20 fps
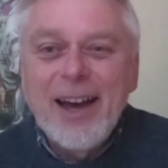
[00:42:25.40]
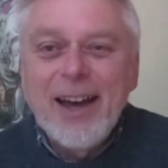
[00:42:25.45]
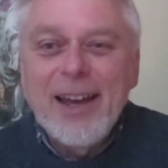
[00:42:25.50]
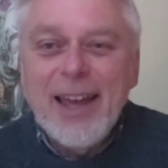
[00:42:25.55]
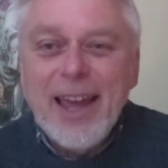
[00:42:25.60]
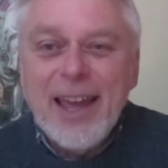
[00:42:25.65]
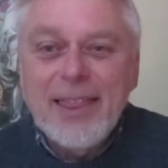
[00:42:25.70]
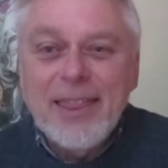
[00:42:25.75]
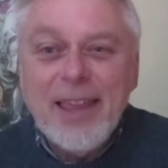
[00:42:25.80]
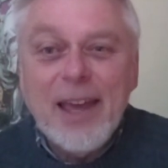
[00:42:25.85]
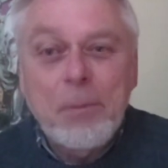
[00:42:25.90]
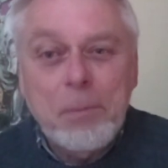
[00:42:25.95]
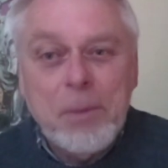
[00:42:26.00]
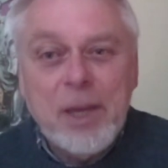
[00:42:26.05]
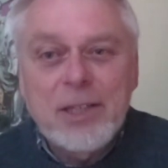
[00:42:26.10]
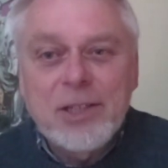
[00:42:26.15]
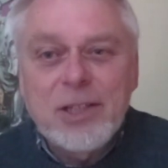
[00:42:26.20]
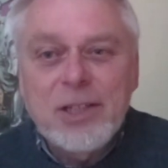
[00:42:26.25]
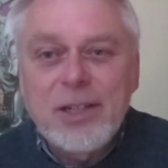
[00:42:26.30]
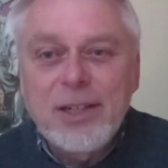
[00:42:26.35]
and that
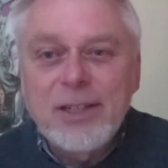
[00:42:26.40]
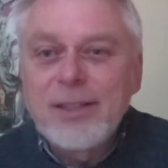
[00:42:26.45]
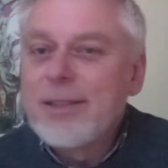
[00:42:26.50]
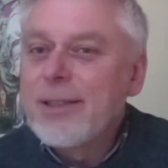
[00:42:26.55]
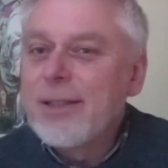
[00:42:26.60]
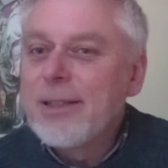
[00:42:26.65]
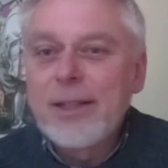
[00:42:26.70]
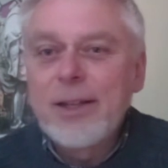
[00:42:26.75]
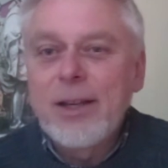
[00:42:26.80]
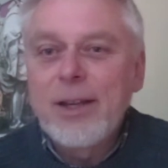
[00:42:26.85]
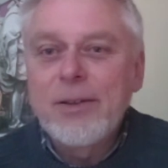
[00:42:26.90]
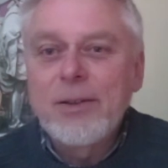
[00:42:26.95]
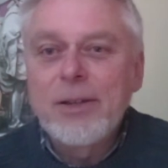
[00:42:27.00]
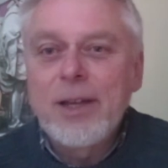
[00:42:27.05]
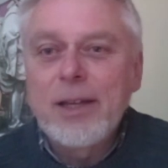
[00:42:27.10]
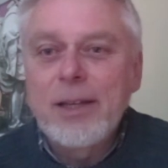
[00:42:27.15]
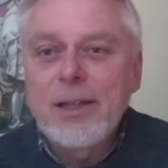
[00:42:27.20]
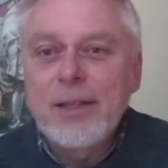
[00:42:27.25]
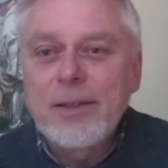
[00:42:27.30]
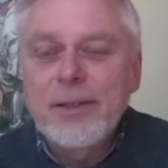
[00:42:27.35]
mentioned,
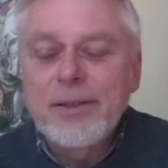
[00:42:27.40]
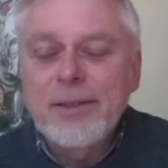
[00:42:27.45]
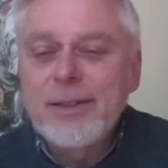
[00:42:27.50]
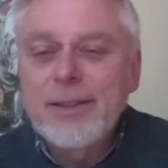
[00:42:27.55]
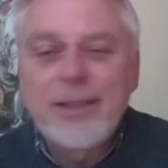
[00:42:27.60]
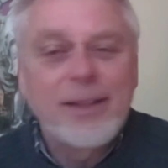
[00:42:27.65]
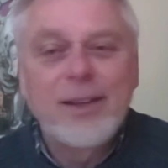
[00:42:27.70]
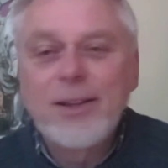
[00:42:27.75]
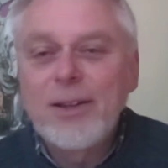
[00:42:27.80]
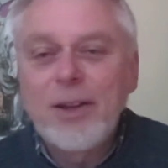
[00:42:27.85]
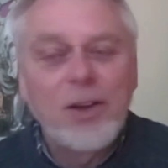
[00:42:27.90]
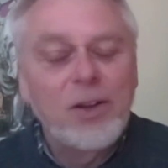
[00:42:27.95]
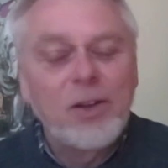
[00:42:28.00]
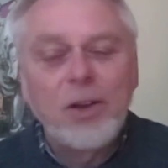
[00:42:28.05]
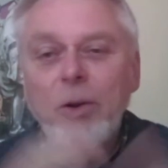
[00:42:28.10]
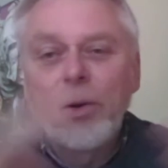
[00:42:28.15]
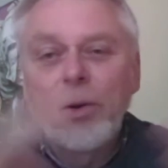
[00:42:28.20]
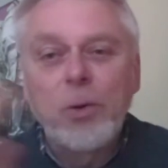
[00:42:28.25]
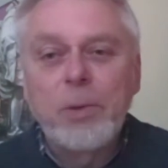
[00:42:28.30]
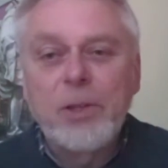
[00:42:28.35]
a
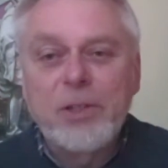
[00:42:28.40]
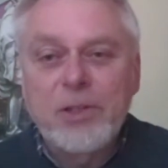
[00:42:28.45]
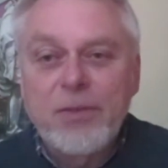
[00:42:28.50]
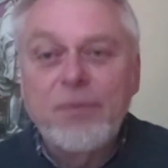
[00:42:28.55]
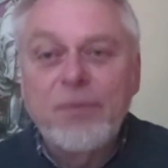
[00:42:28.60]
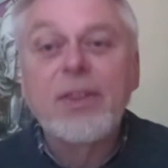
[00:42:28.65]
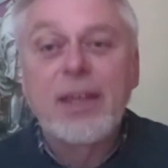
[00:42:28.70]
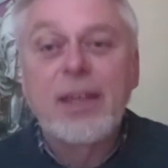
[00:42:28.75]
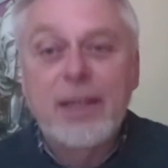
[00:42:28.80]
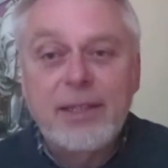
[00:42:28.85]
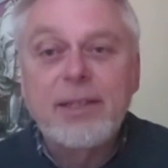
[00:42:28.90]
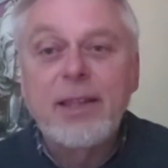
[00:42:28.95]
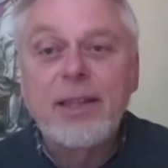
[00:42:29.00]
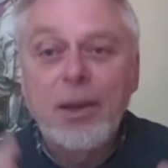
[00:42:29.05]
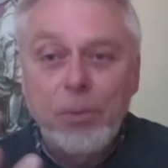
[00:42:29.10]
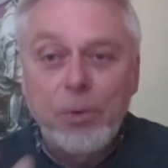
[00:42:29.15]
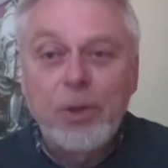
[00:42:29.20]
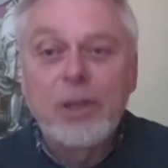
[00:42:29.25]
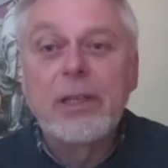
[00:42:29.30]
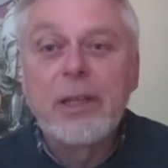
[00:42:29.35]
whole bunch of things
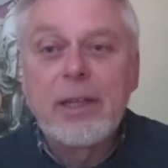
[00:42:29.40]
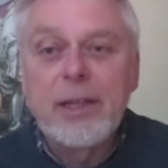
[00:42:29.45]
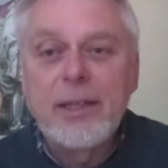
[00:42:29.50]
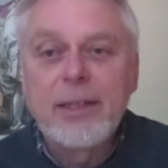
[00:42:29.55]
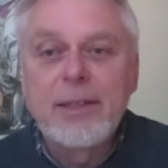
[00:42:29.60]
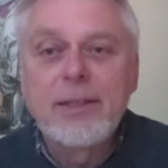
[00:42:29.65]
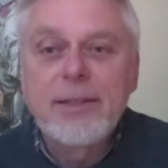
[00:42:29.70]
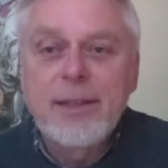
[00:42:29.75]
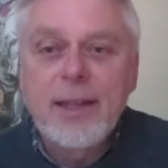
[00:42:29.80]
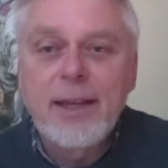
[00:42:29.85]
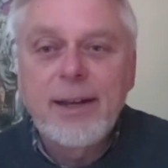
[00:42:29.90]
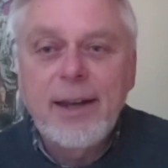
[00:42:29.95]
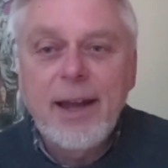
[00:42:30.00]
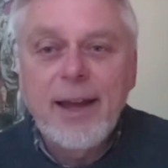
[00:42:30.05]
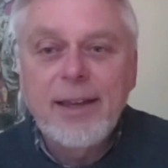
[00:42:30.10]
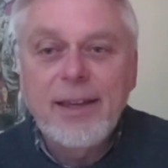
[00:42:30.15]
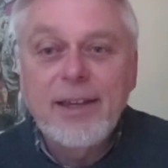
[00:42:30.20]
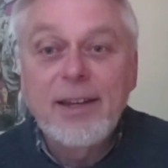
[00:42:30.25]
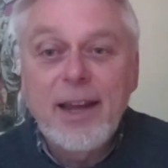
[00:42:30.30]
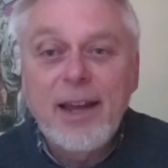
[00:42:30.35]
that were leads that I
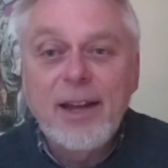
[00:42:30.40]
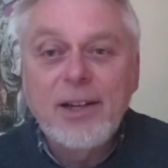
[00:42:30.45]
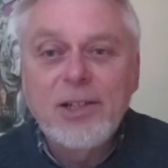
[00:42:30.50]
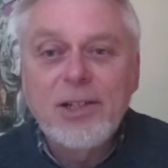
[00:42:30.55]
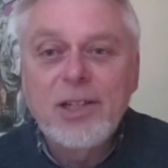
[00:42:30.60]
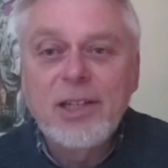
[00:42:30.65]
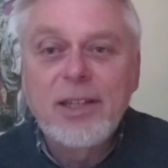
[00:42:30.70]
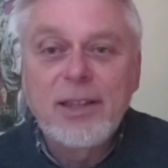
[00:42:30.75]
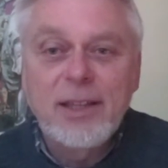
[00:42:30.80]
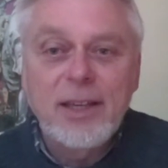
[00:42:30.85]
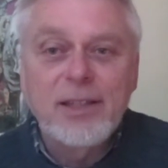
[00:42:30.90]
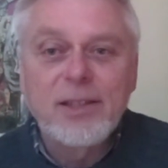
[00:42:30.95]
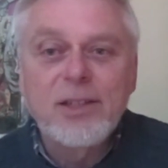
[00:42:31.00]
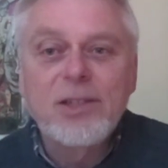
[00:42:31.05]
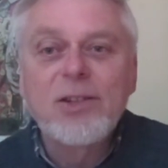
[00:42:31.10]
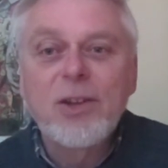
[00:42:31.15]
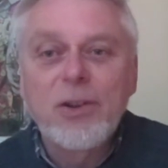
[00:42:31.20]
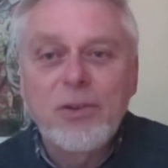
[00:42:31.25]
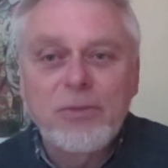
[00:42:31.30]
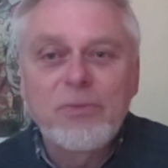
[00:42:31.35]
could actually then
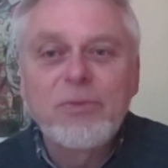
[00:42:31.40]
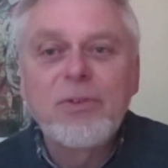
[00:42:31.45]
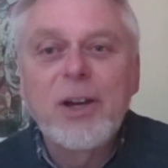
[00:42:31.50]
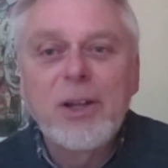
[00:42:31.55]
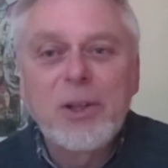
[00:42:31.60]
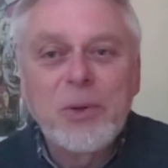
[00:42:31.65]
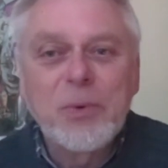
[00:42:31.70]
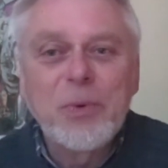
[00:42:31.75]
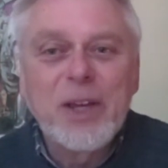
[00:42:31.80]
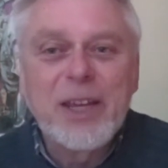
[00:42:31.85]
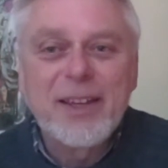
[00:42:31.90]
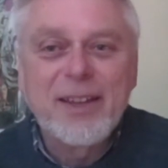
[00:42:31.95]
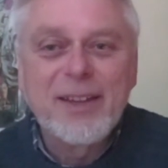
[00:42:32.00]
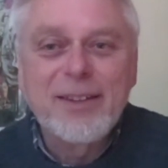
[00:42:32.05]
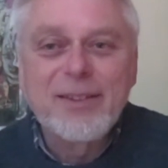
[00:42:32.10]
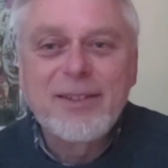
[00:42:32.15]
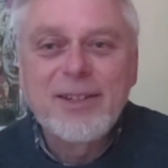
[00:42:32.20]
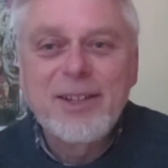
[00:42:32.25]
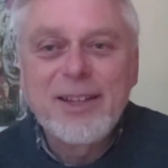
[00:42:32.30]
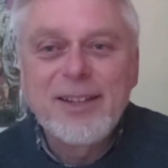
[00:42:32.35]
start following
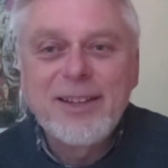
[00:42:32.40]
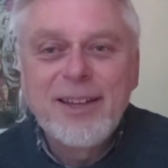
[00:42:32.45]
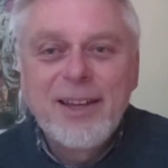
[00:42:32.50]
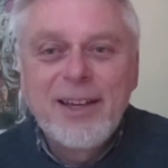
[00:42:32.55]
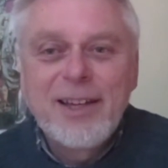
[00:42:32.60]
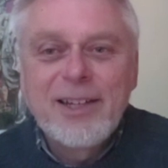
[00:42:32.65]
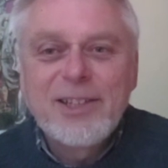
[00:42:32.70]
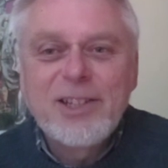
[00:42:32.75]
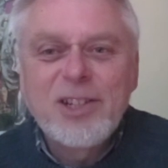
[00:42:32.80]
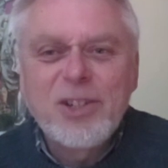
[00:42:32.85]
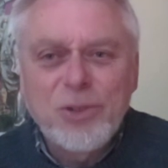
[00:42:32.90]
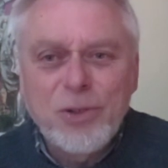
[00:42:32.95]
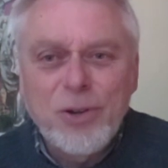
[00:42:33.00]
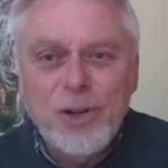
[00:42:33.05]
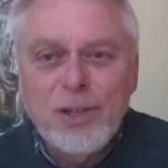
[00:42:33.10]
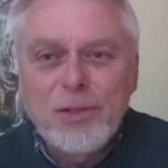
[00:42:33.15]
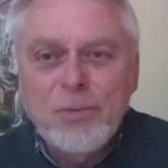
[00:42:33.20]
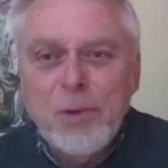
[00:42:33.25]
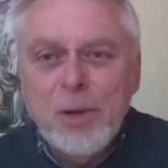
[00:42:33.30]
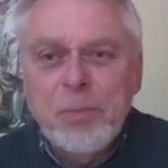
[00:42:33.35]
to
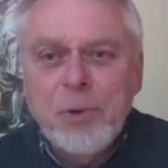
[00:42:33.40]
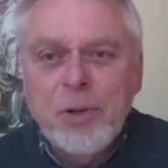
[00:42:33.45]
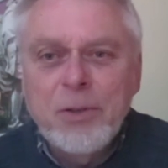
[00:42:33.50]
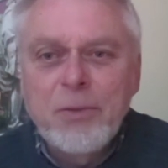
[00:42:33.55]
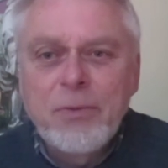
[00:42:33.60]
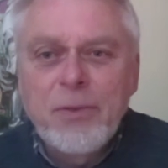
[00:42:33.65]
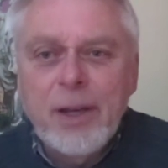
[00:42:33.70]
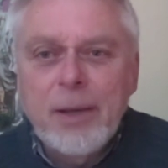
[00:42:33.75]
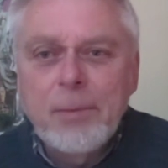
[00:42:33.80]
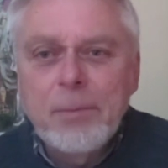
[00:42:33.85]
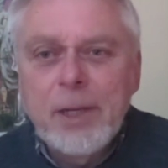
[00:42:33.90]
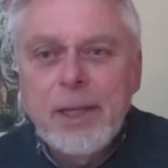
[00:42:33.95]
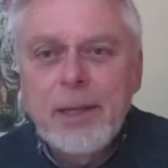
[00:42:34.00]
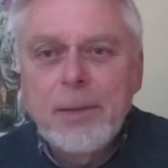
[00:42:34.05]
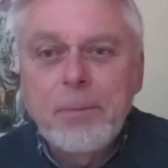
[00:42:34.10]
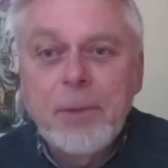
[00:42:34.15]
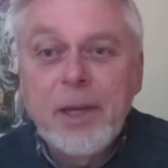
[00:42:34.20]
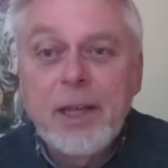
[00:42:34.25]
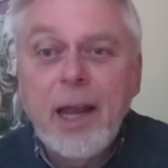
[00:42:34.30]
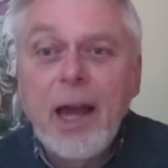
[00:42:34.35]
trace my birth family.
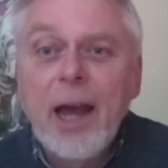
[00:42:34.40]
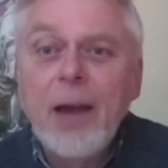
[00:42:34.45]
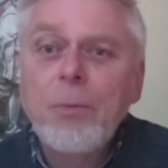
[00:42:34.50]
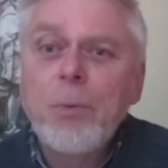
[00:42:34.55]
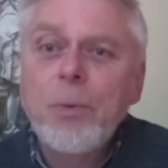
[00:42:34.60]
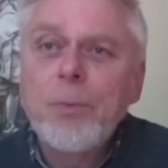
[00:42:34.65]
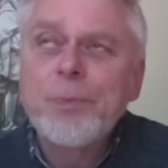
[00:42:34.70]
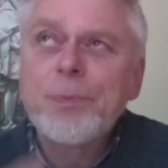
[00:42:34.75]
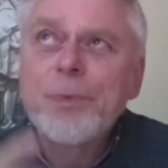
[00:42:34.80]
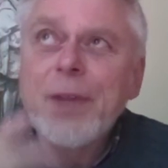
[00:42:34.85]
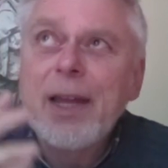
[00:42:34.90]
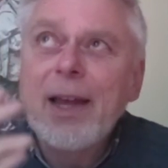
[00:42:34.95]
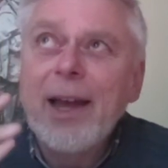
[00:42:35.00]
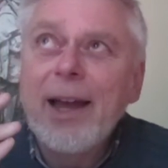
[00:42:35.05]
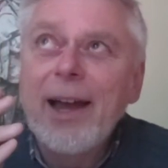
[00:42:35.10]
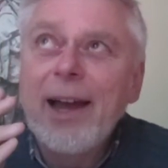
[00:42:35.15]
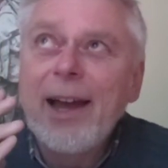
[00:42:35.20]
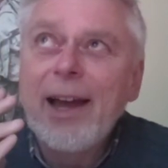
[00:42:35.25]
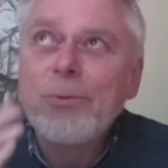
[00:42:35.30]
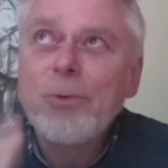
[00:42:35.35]
But
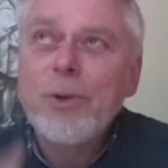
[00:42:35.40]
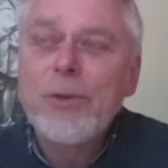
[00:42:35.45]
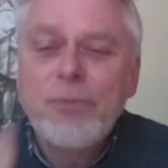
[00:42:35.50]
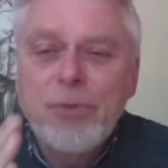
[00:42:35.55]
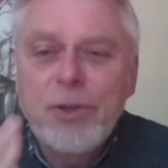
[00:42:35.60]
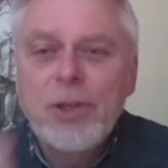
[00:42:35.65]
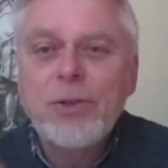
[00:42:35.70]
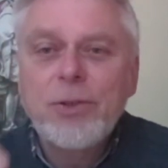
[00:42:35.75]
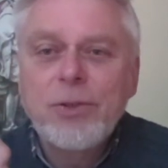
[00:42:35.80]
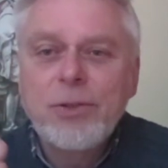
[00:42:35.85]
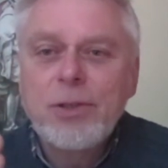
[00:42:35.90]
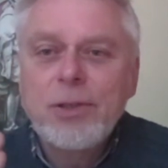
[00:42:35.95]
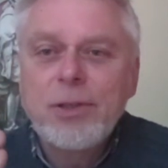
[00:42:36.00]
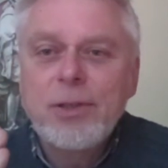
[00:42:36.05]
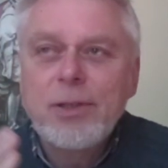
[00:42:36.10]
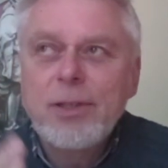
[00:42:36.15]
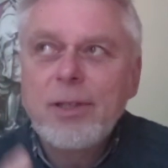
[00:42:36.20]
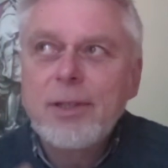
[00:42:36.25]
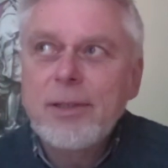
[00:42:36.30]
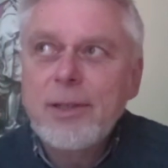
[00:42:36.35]
I refused
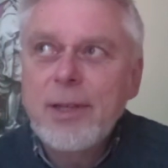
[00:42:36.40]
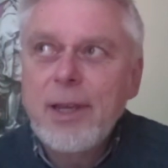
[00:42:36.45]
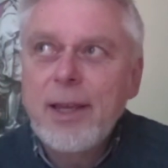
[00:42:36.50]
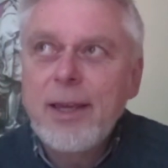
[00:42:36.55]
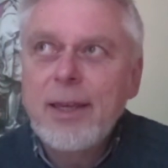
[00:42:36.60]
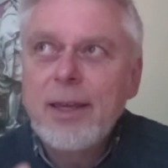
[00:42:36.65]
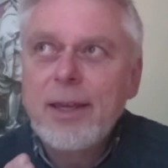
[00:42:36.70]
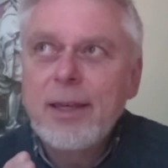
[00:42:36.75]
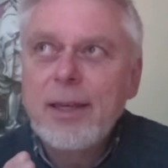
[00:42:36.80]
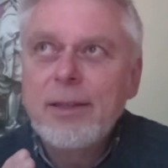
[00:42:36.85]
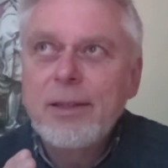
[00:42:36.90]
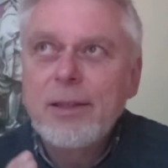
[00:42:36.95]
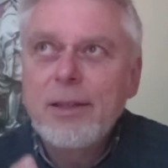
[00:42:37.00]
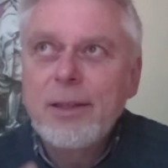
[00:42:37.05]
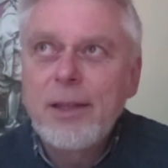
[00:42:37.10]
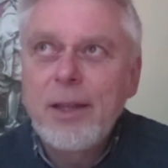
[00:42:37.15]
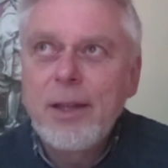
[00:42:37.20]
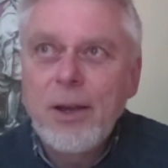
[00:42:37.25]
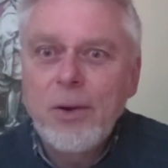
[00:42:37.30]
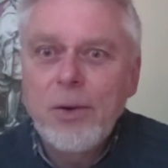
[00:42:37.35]
to take
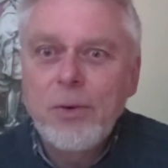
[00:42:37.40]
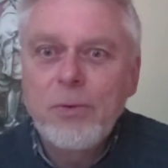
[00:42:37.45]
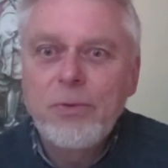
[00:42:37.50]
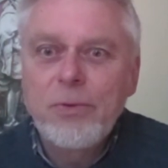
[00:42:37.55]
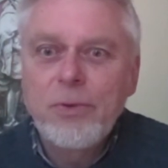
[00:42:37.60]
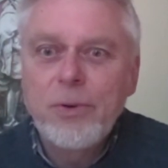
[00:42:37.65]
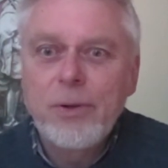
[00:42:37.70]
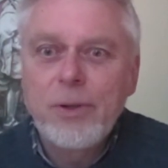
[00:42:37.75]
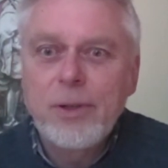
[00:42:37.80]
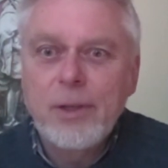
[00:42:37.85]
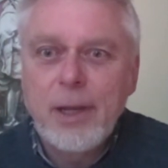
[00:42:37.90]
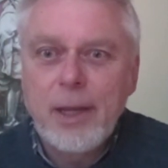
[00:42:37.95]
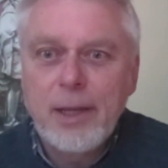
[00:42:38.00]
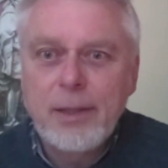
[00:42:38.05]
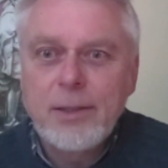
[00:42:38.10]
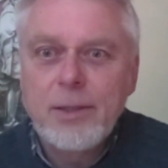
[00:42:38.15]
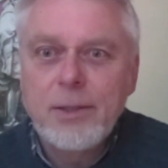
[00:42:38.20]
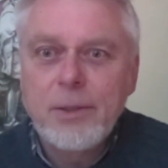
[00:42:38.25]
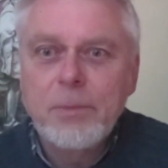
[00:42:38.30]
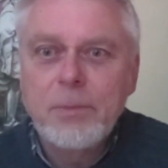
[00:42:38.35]
no for an
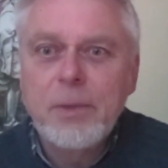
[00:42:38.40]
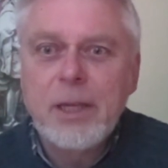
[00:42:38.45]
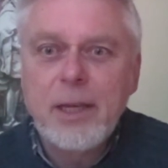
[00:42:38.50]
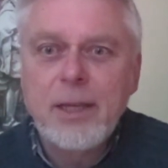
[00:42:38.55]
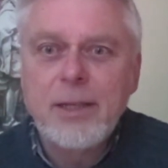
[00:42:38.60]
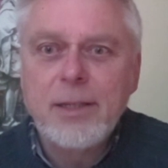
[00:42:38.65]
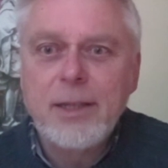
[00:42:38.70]
answer because